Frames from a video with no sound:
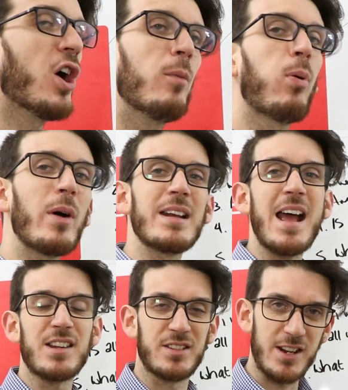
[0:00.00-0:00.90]
no point in
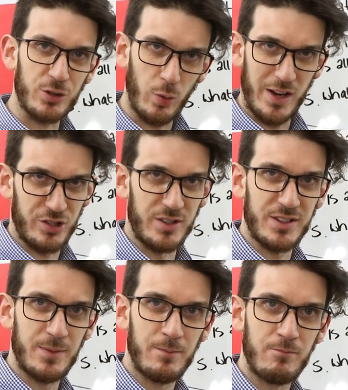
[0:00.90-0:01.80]
asking these
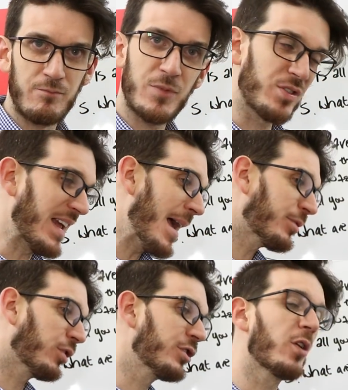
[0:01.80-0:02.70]
questions. There's
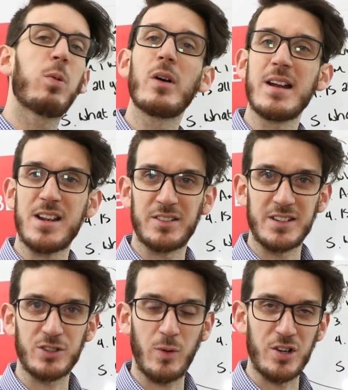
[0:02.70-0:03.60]
absolutely no point in asking
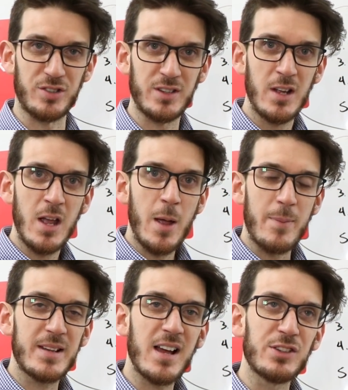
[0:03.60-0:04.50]
these questions.
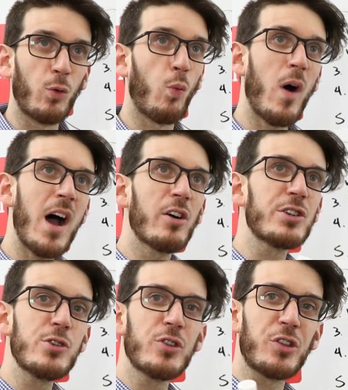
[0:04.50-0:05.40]
Because while
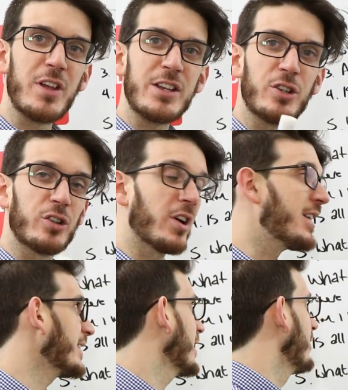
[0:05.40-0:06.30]
you think you're
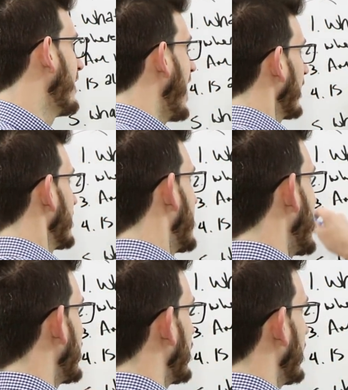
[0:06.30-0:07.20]
going to get
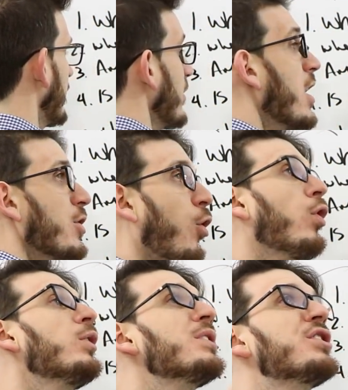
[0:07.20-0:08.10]
validation, the
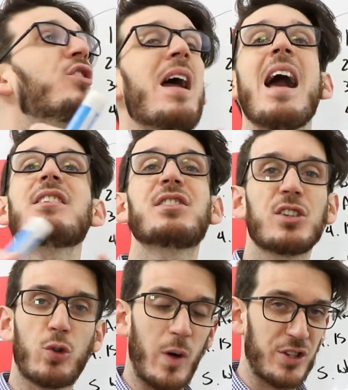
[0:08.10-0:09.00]
only reason you're asking
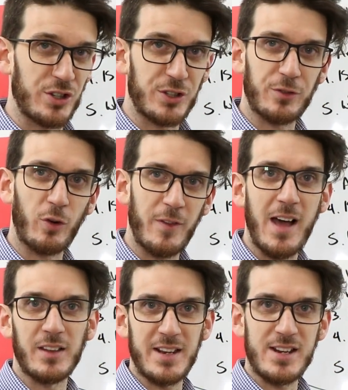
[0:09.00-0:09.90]
the questions is for
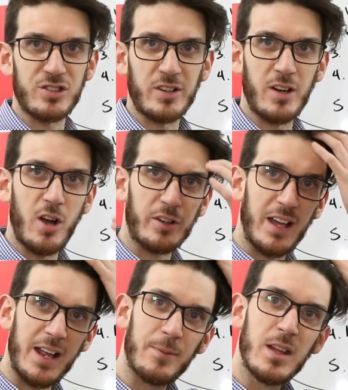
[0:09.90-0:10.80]
validation,
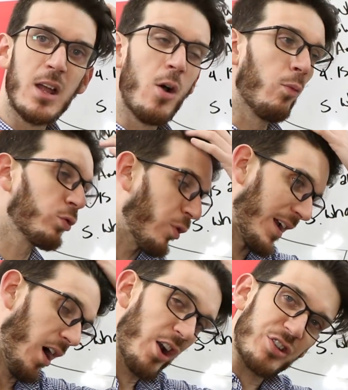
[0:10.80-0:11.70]
okay?
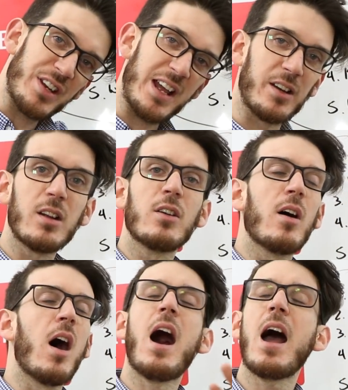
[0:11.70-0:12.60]
Great, understand.
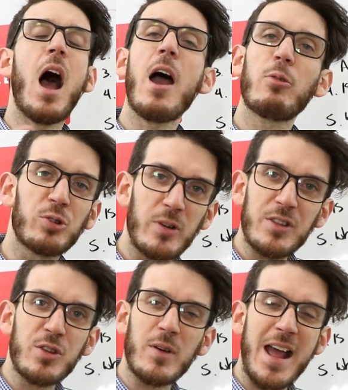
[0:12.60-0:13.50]
I, I would agree
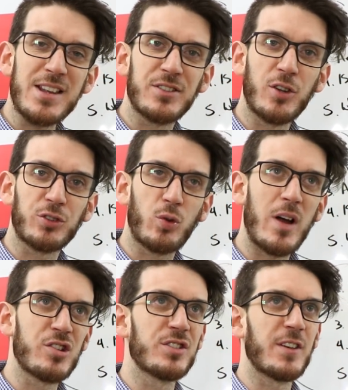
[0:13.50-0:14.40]
with you on asking those
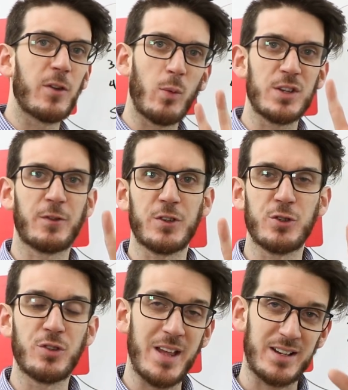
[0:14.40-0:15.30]
questions if it wasn't for
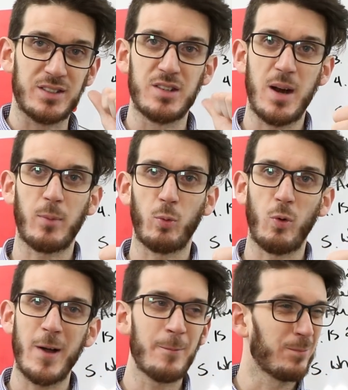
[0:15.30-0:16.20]
two things. Number
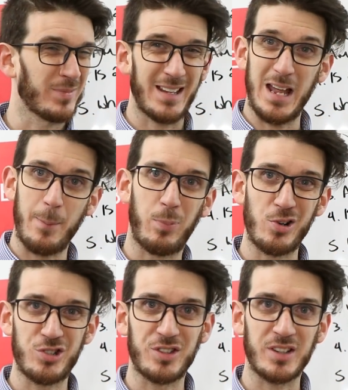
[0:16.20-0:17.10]
one, it
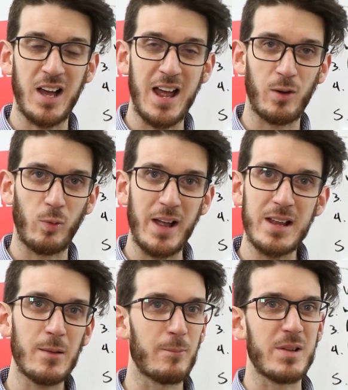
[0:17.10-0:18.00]
pushes the guy
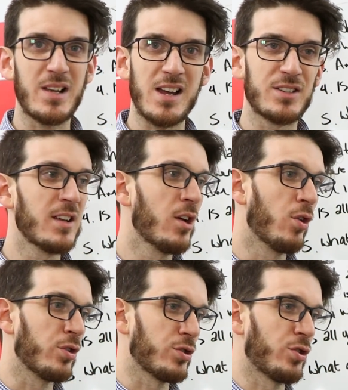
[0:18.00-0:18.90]
away because
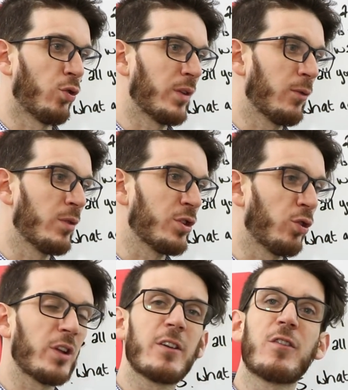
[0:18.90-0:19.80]
you're only, when
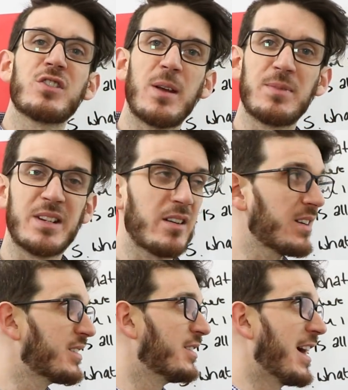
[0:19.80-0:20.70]
you're looking for something
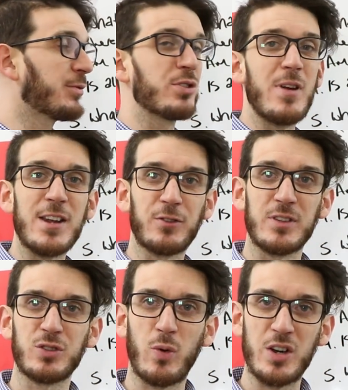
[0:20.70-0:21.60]
serious, that's when you ask for
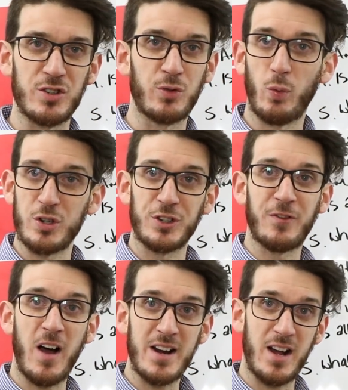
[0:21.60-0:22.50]
these questions, which is
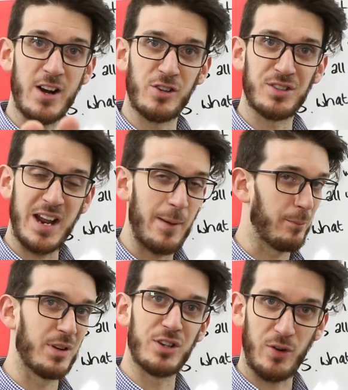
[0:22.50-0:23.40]
fine, I
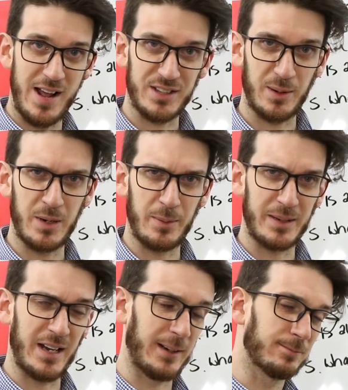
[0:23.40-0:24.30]
understand, but don't ask them in the
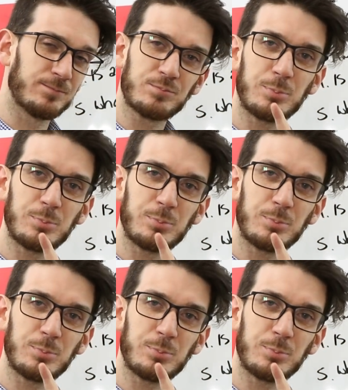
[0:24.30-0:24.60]
beginning.